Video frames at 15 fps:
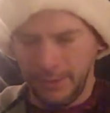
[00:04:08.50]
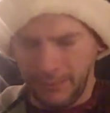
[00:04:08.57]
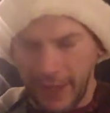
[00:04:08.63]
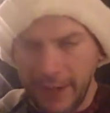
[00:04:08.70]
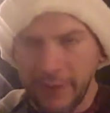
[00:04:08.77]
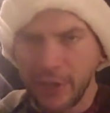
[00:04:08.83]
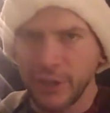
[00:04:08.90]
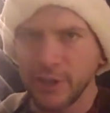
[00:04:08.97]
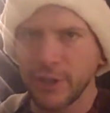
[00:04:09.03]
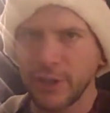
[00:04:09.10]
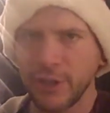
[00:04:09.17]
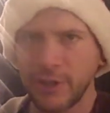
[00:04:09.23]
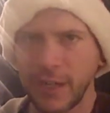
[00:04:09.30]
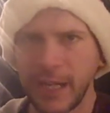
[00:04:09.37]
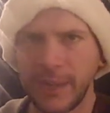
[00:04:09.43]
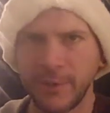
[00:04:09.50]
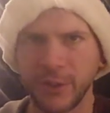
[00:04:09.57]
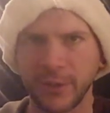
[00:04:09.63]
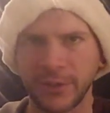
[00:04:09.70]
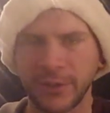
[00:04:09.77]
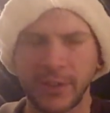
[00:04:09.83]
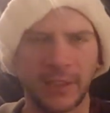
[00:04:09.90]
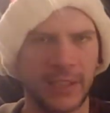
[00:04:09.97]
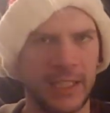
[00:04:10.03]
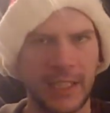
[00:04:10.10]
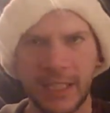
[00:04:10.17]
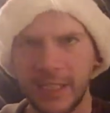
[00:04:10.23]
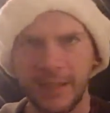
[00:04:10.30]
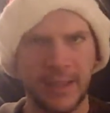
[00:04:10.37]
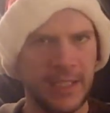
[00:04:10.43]
500 subscribers.
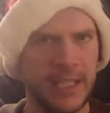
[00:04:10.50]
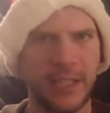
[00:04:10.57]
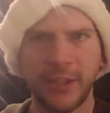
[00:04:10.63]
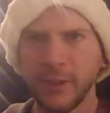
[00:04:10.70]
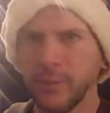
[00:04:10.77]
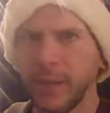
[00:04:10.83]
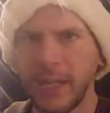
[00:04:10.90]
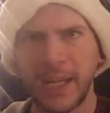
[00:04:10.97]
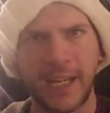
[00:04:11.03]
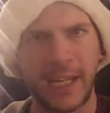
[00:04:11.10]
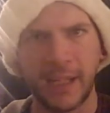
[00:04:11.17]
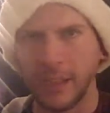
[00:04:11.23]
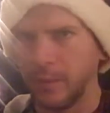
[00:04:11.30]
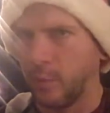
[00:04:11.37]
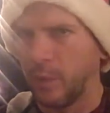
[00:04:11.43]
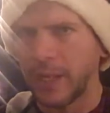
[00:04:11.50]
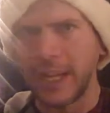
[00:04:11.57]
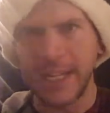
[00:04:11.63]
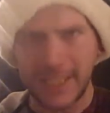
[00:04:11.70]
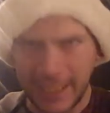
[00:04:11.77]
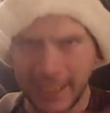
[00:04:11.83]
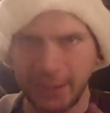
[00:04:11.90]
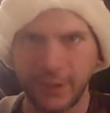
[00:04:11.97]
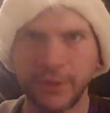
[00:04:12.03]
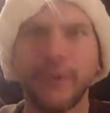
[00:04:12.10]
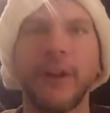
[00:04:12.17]
Either way, when I get to